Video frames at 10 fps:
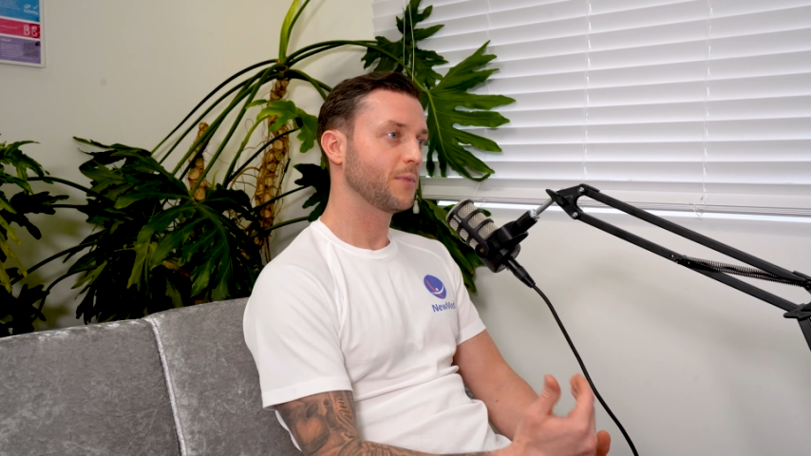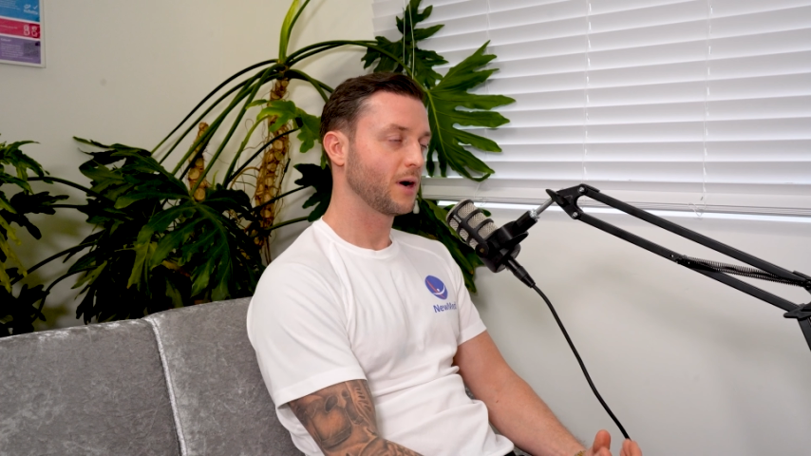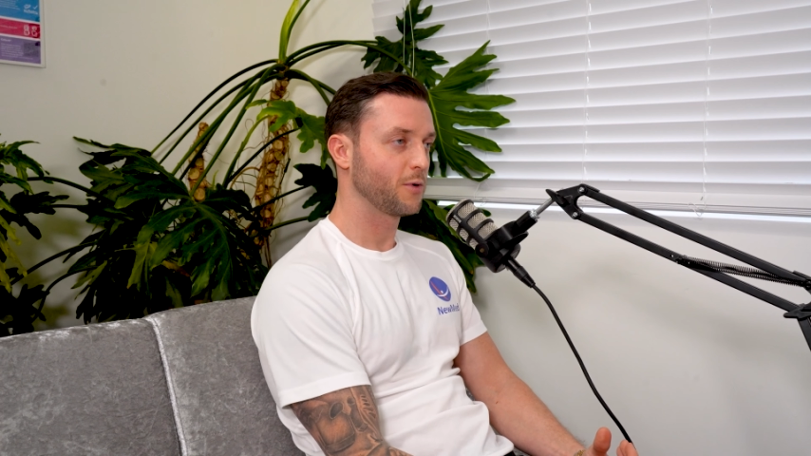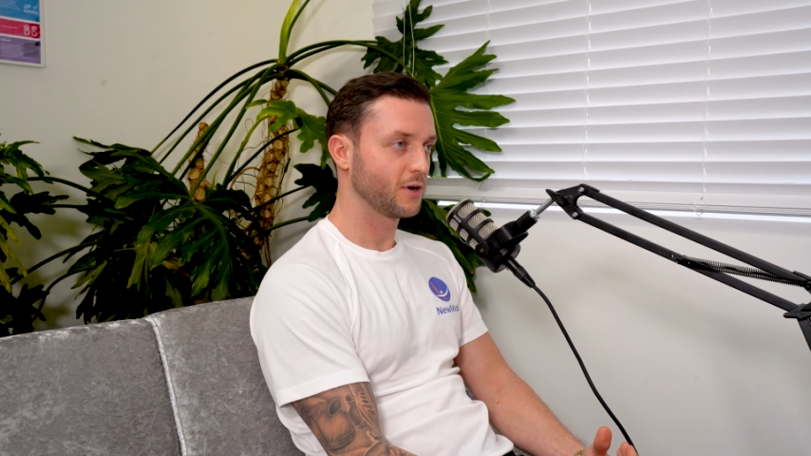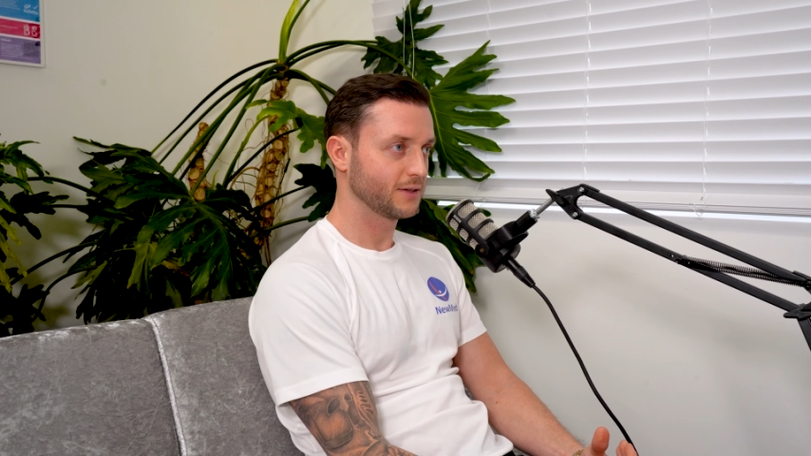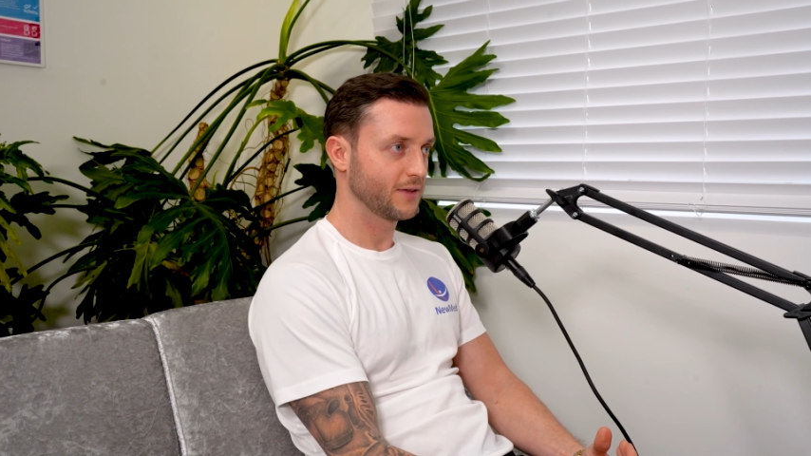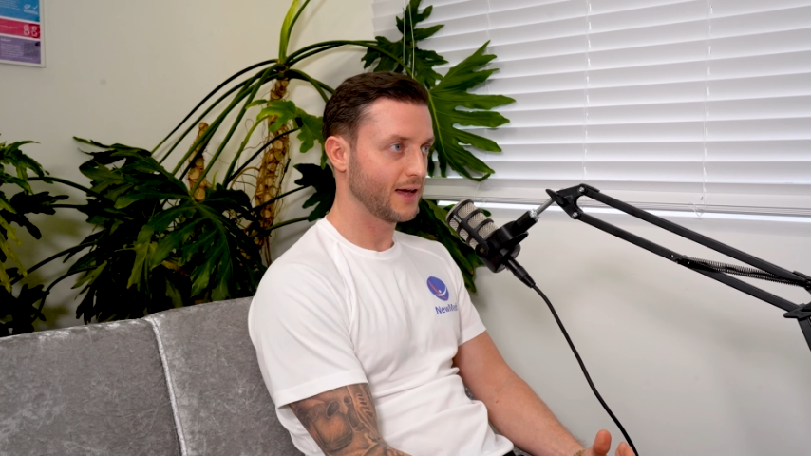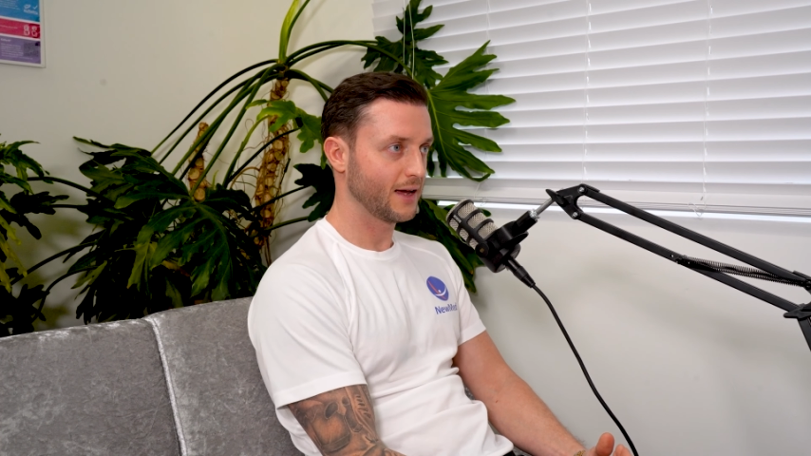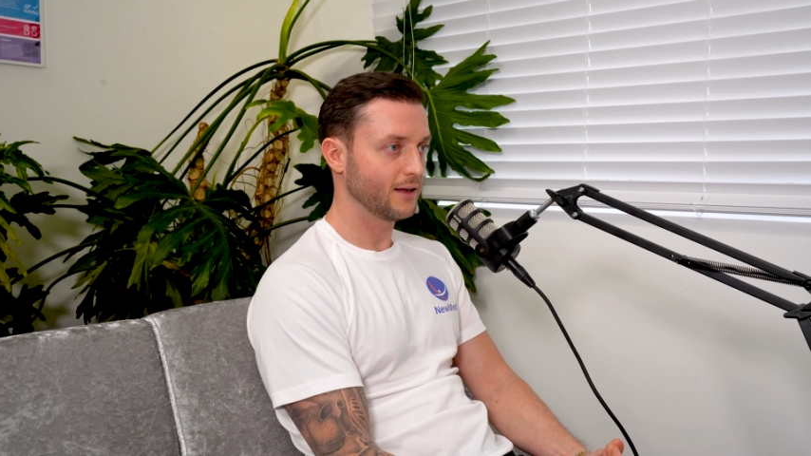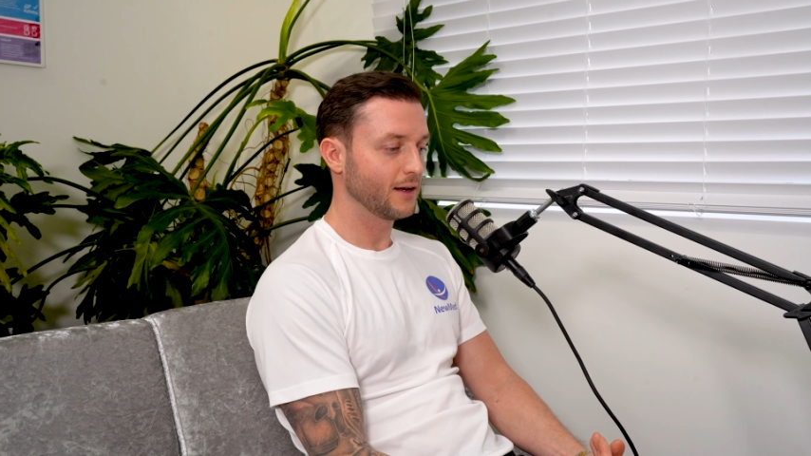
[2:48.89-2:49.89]
byproduct of
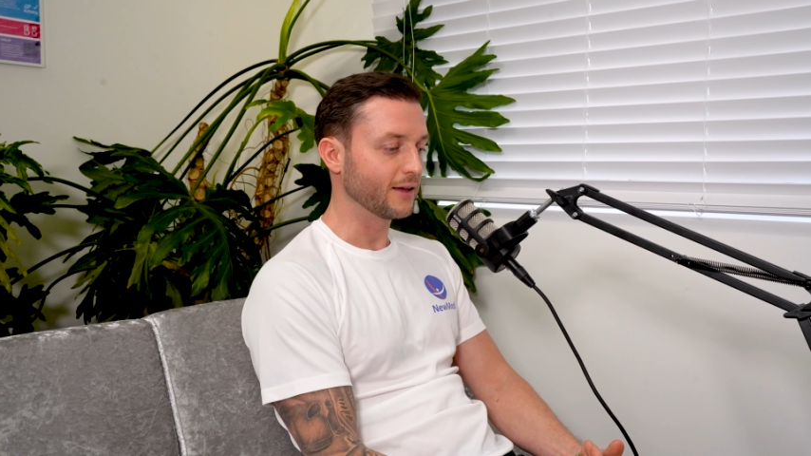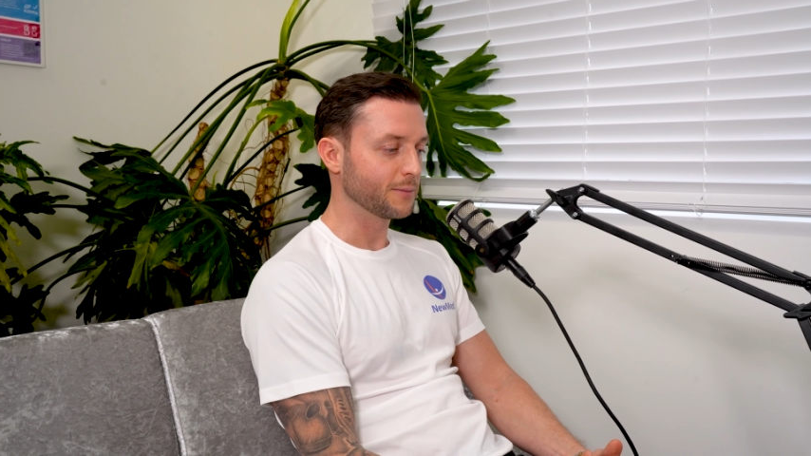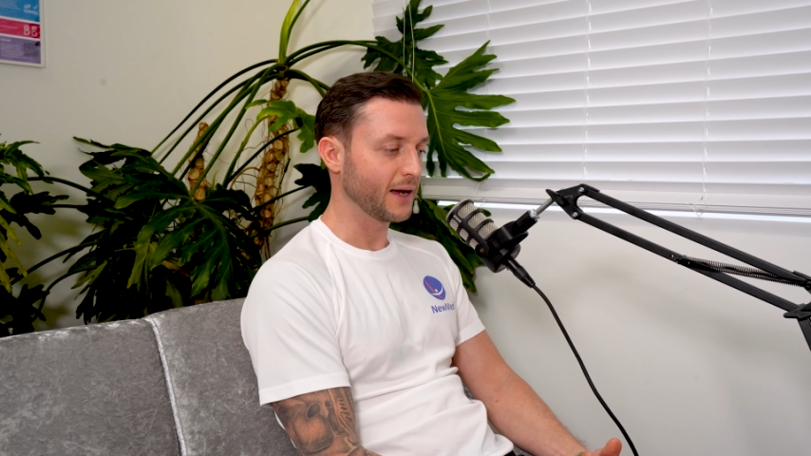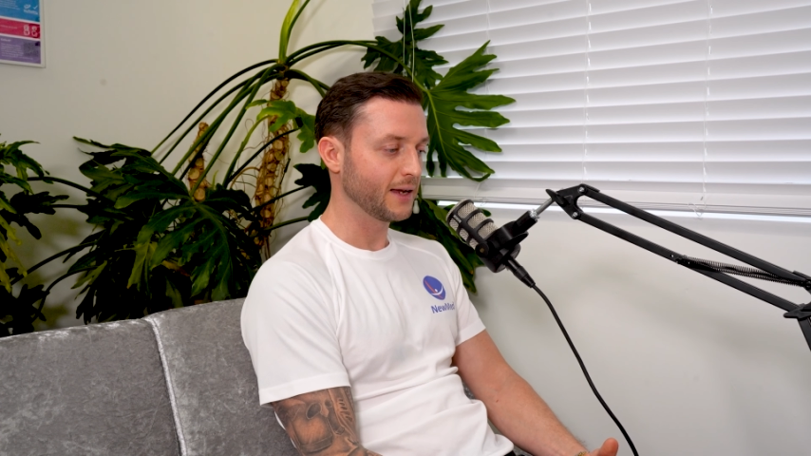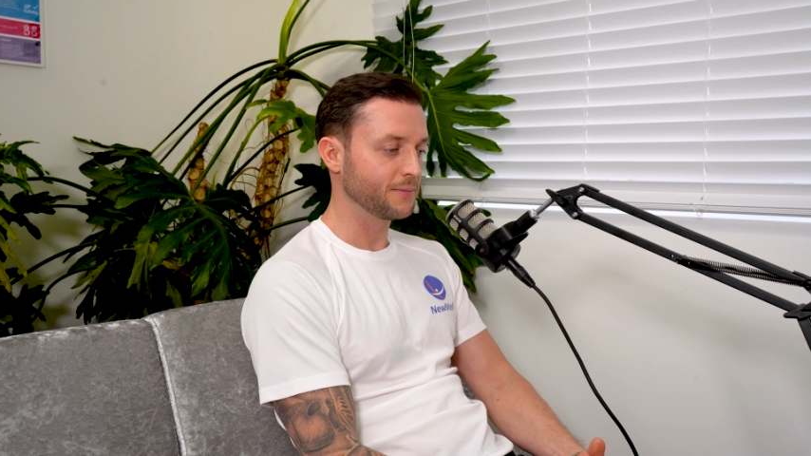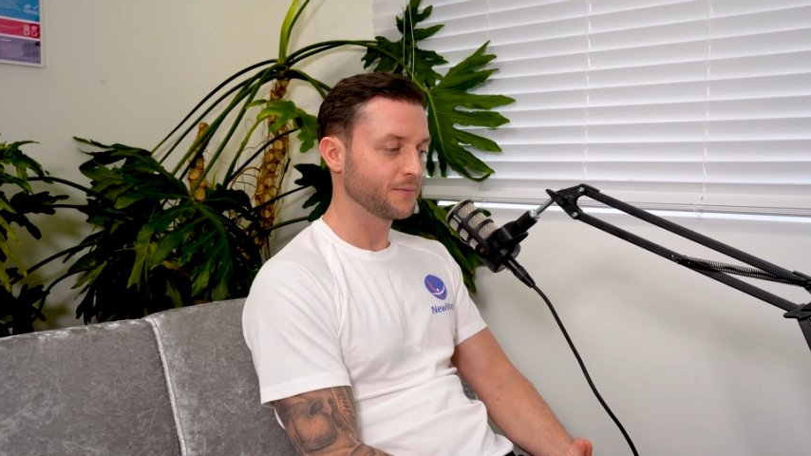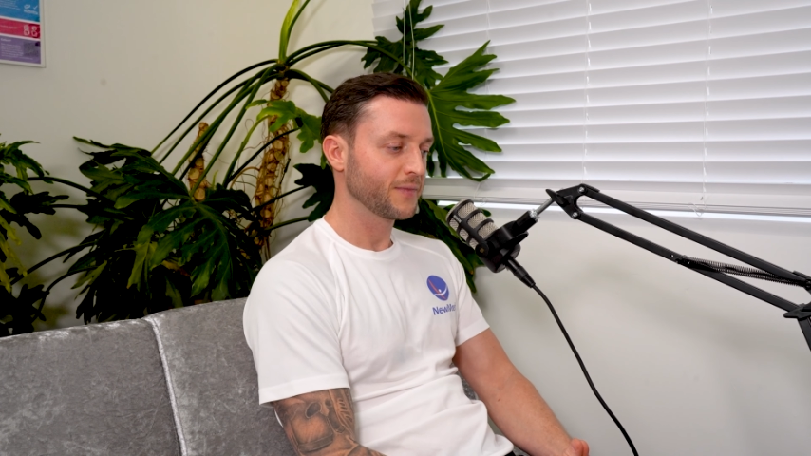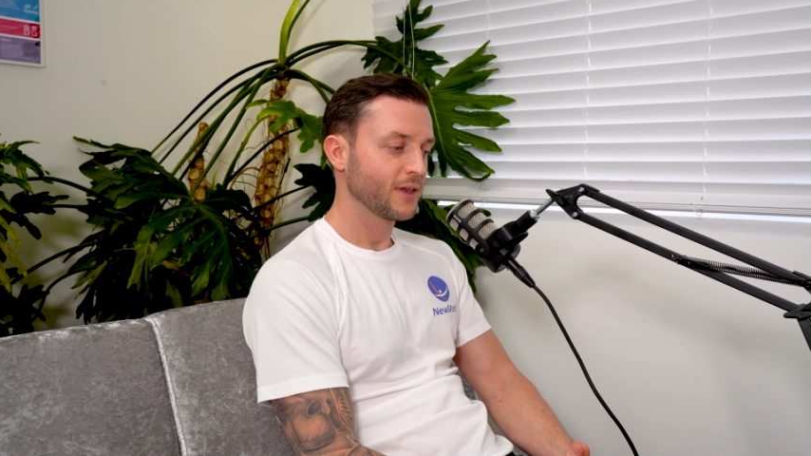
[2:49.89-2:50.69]
that, less pain,